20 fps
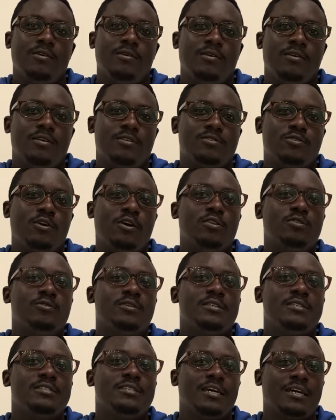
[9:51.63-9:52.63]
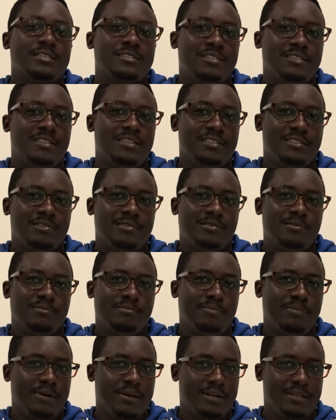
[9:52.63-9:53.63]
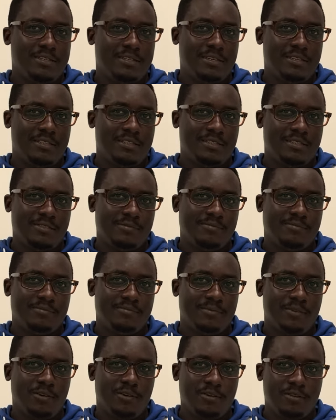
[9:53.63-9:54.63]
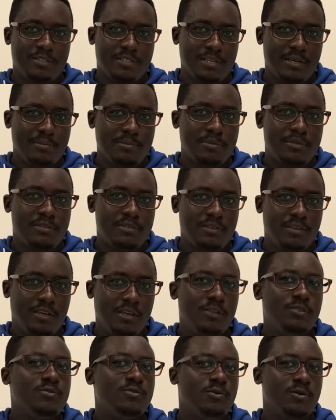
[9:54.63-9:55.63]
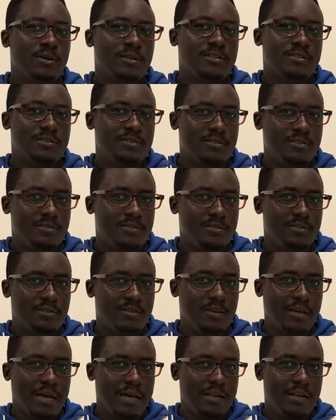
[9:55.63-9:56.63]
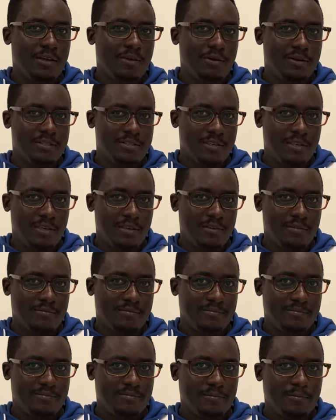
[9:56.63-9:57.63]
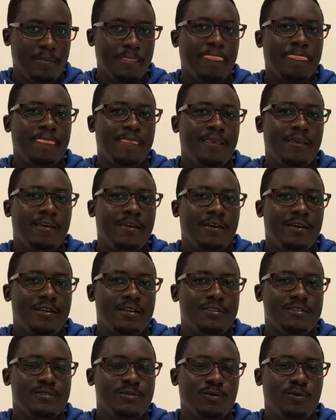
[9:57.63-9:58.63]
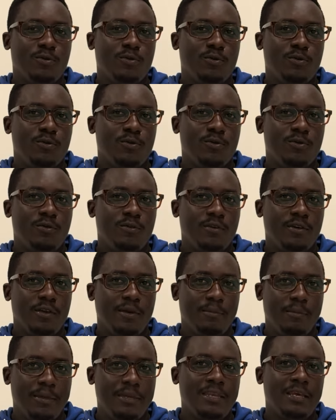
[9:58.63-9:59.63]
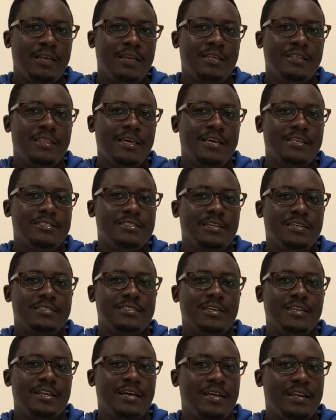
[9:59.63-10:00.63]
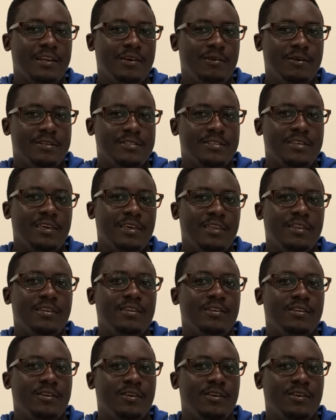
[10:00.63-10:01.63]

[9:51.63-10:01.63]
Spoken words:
it's going to inject these parasites or germs into under your skin. So immediately they're injected under your skin,